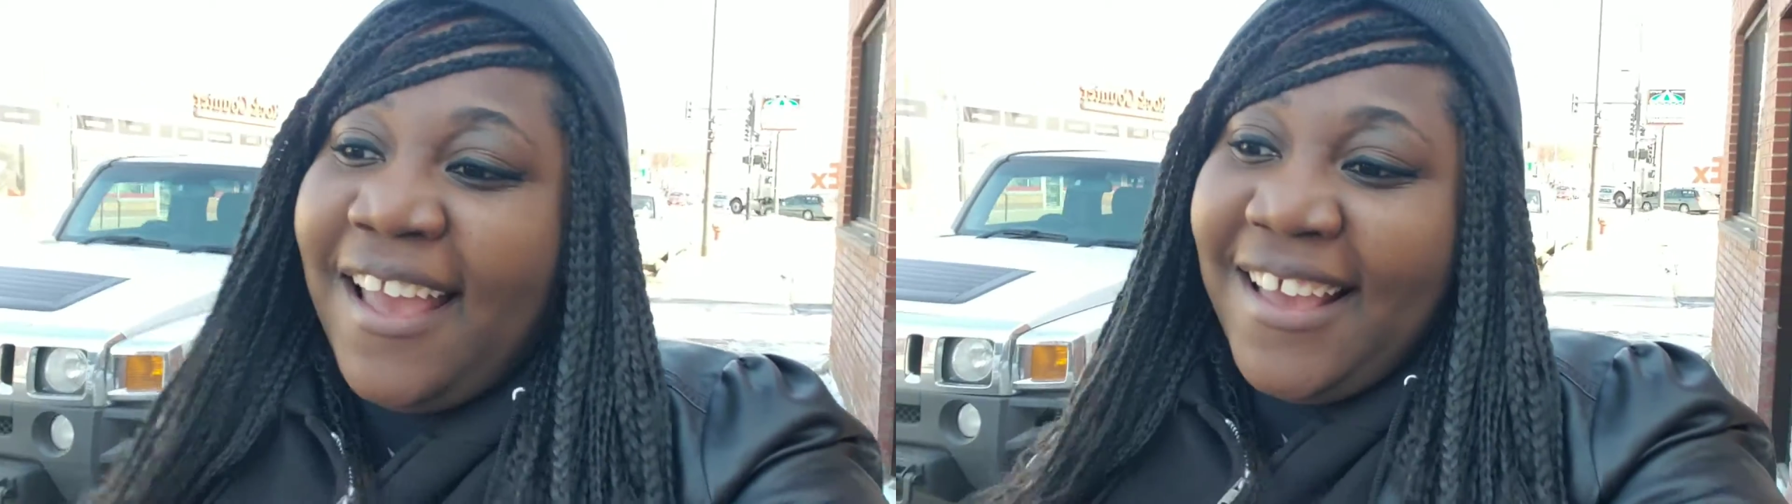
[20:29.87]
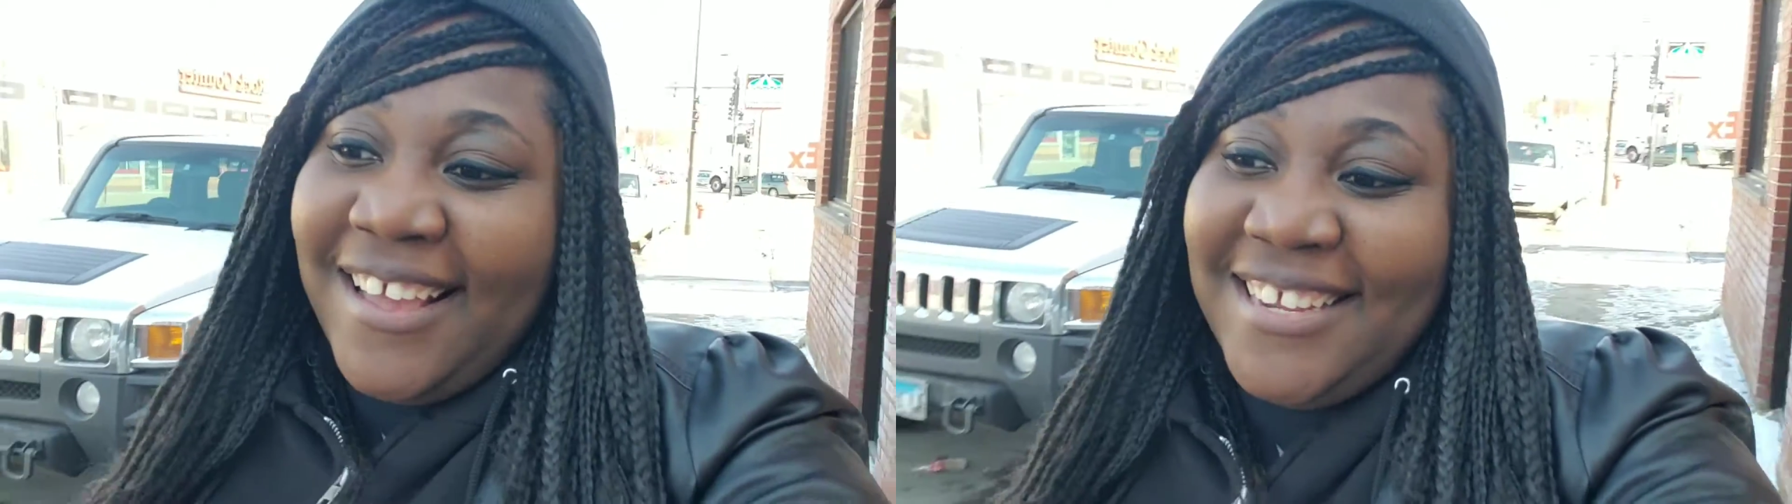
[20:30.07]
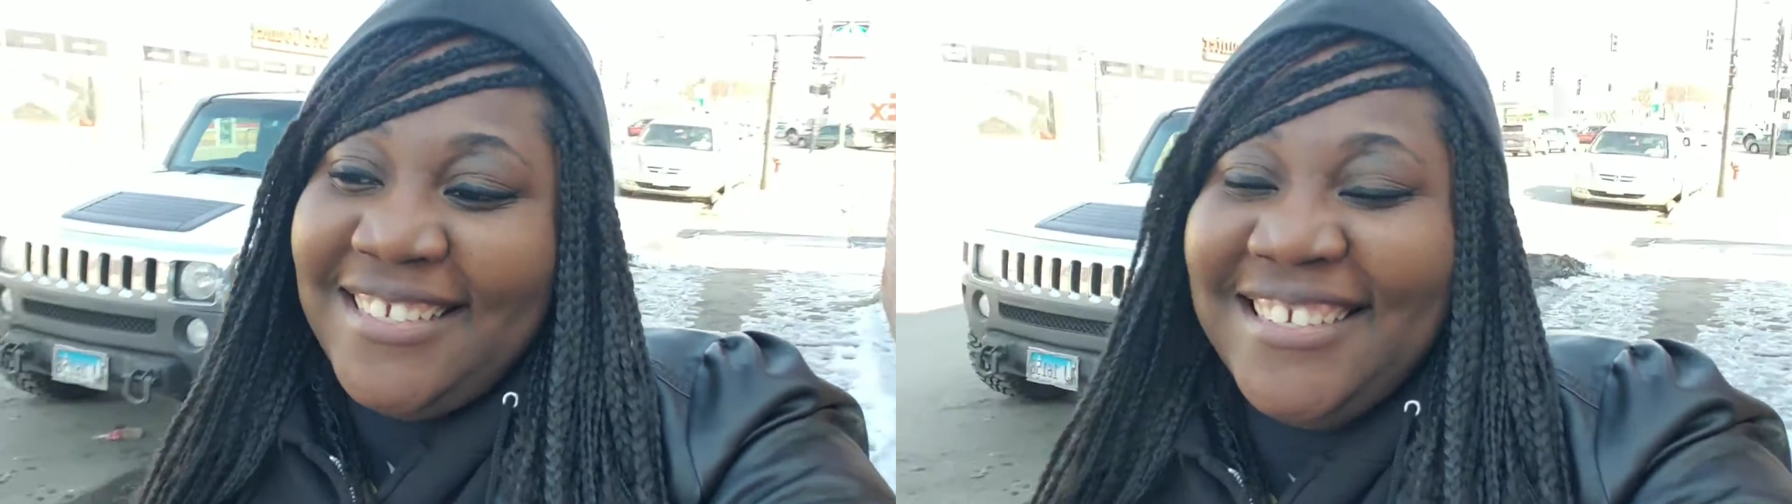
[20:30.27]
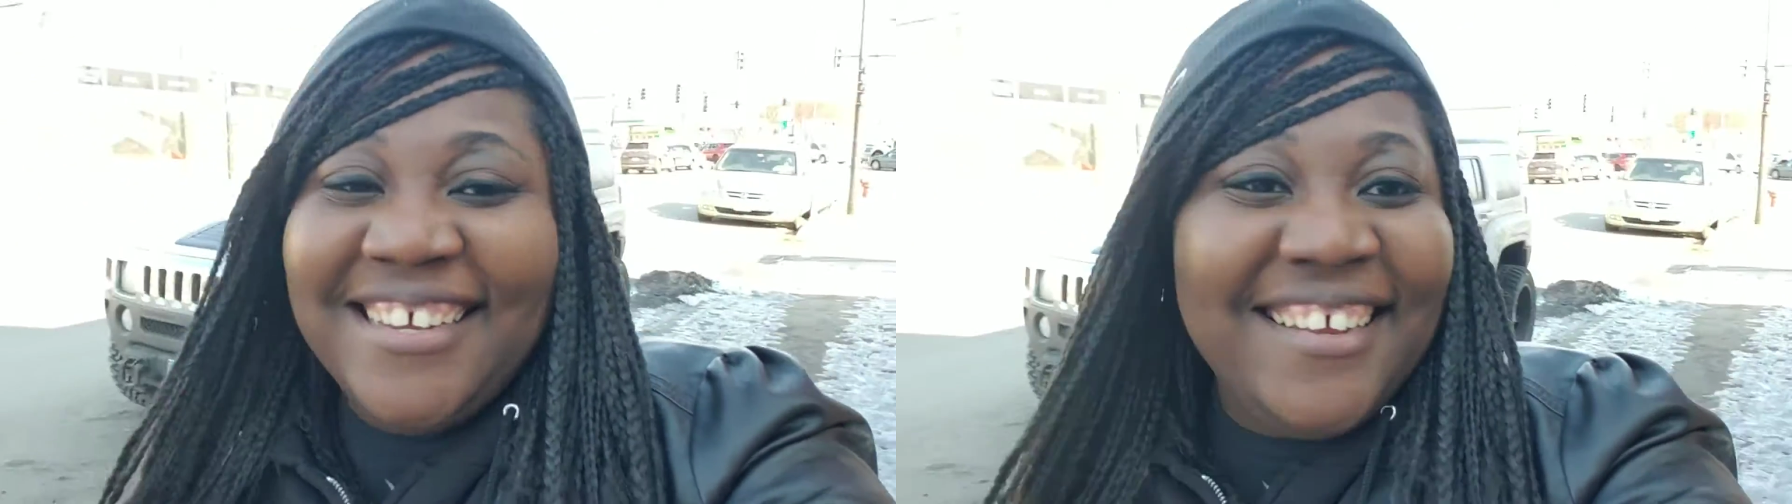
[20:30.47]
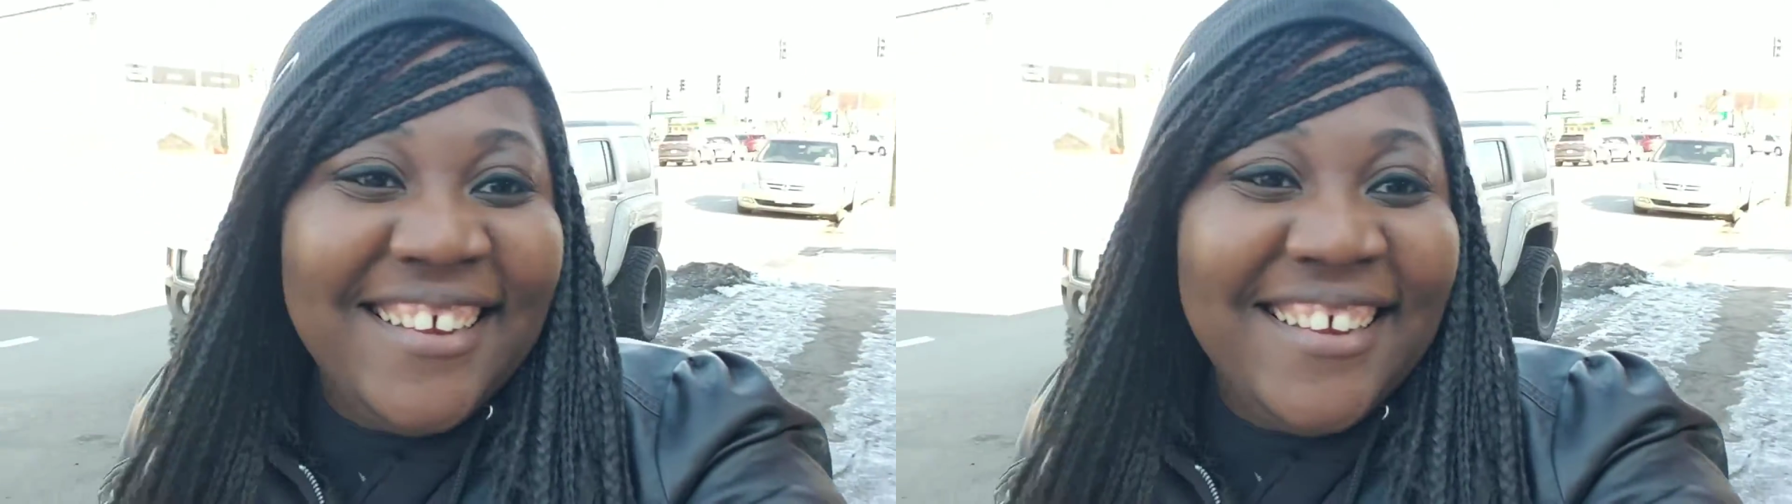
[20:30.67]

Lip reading: And